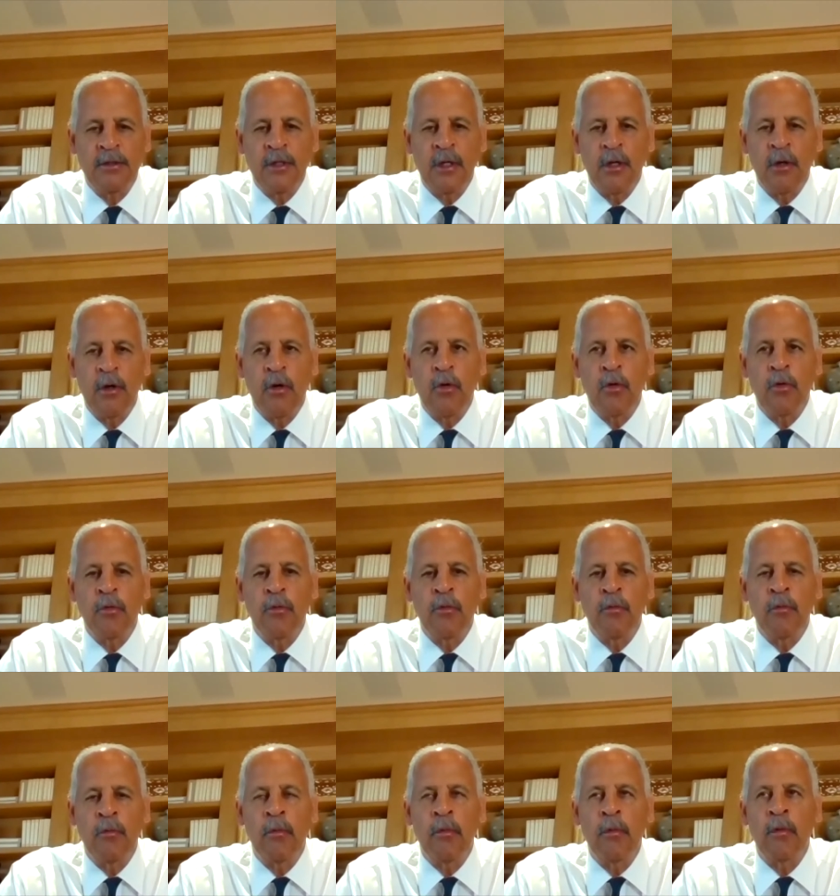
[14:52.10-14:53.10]

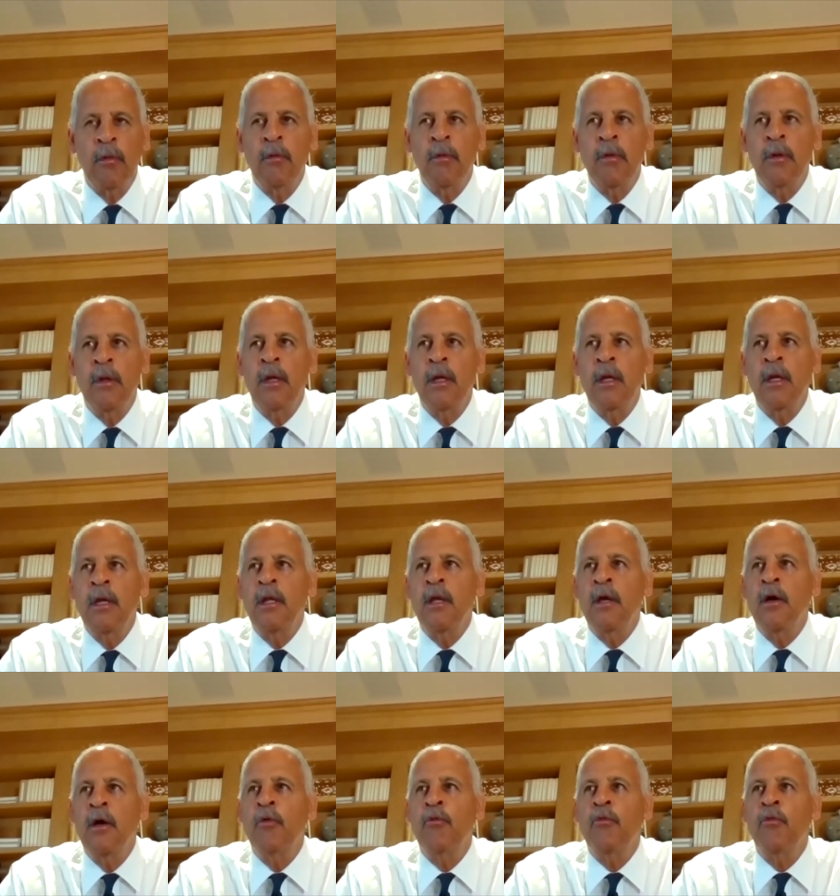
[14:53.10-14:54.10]
So, it
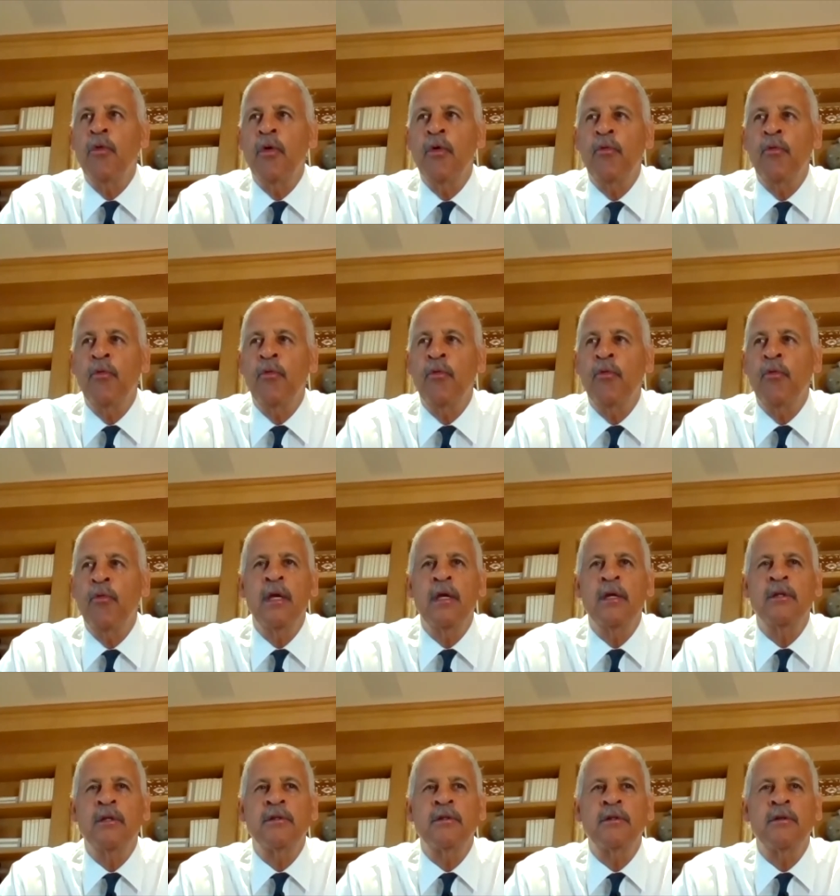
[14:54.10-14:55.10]
really
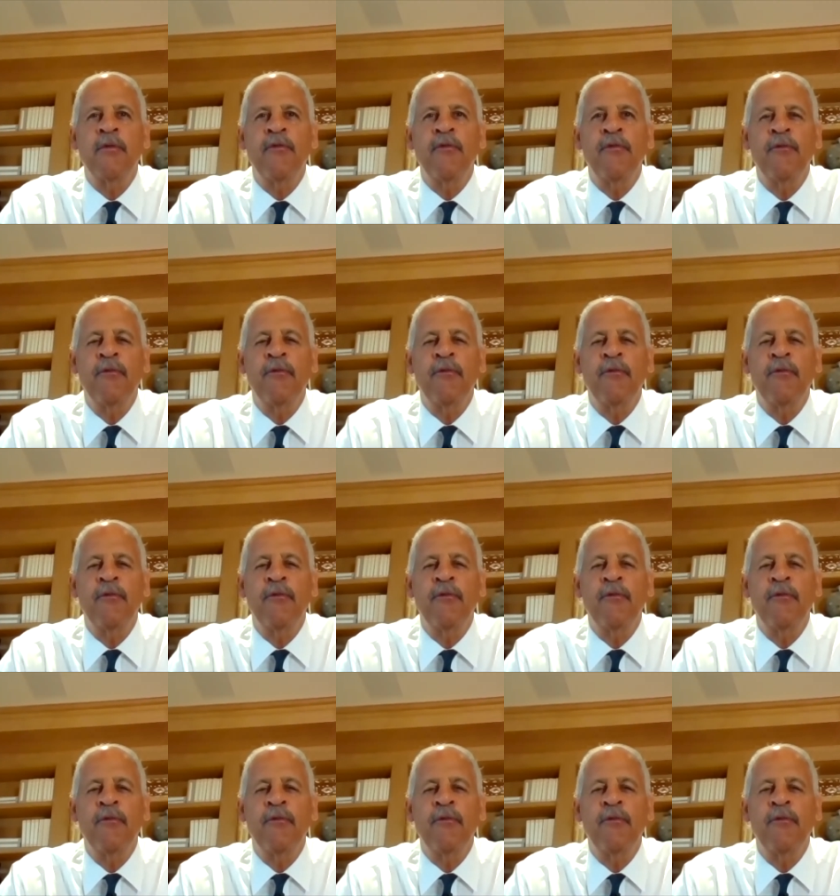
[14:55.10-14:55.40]
is